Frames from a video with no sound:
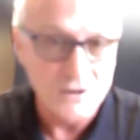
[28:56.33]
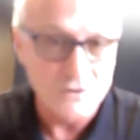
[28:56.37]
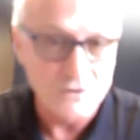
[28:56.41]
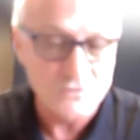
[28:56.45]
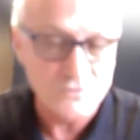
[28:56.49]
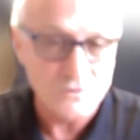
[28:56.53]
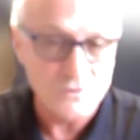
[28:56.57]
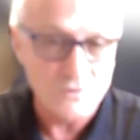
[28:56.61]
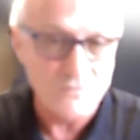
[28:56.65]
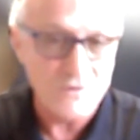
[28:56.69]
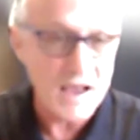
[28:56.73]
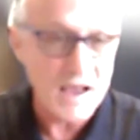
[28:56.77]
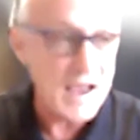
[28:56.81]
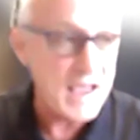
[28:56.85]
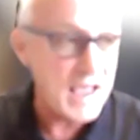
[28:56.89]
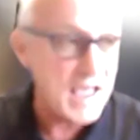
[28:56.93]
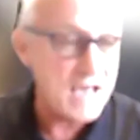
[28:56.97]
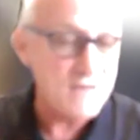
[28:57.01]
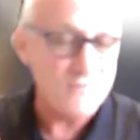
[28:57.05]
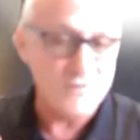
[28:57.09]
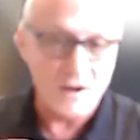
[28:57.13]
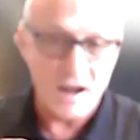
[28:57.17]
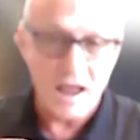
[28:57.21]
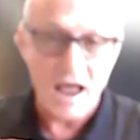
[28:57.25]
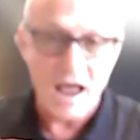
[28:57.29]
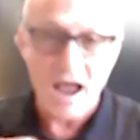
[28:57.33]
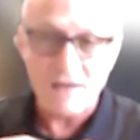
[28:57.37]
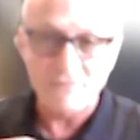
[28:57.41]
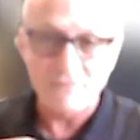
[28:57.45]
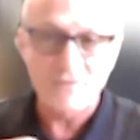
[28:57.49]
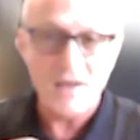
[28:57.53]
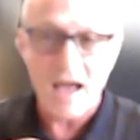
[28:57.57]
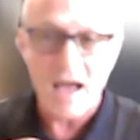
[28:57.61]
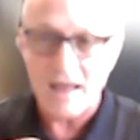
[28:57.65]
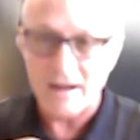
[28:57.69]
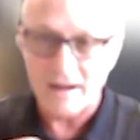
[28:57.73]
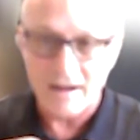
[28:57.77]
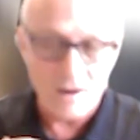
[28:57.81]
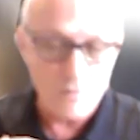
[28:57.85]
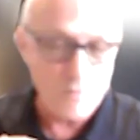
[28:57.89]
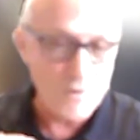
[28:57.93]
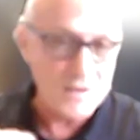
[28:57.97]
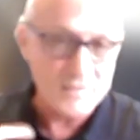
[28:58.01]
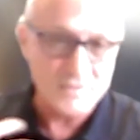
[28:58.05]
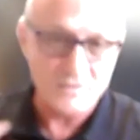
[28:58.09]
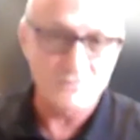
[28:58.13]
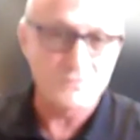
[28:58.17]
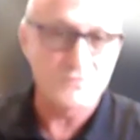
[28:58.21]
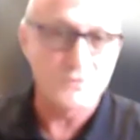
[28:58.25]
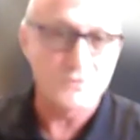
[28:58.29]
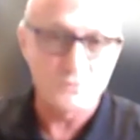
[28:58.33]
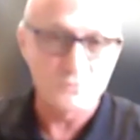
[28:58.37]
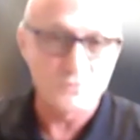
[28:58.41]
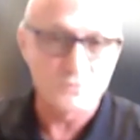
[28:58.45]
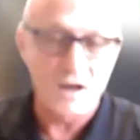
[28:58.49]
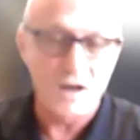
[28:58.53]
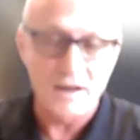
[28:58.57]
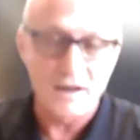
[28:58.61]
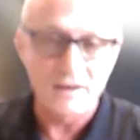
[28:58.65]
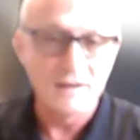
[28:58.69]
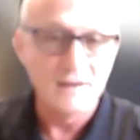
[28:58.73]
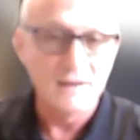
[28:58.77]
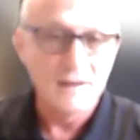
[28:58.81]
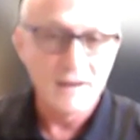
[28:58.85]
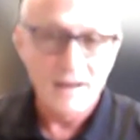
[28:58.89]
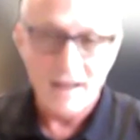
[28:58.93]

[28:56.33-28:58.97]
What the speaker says: So if I have it, I've got it. I want the full run.